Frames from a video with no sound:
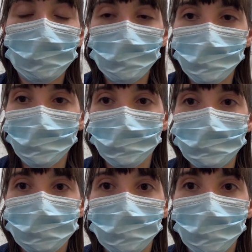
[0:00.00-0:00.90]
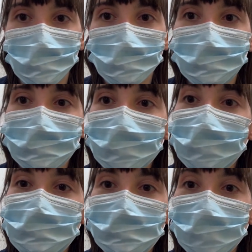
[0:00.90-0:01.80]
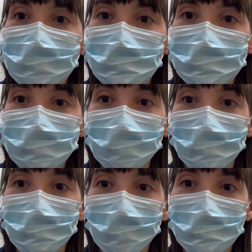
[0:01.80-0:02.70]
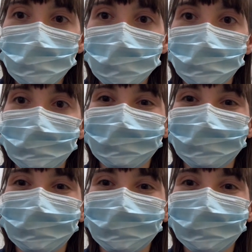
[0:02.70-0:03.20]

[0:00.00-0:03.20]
and wait for those to come back. So let's go and see how that goes.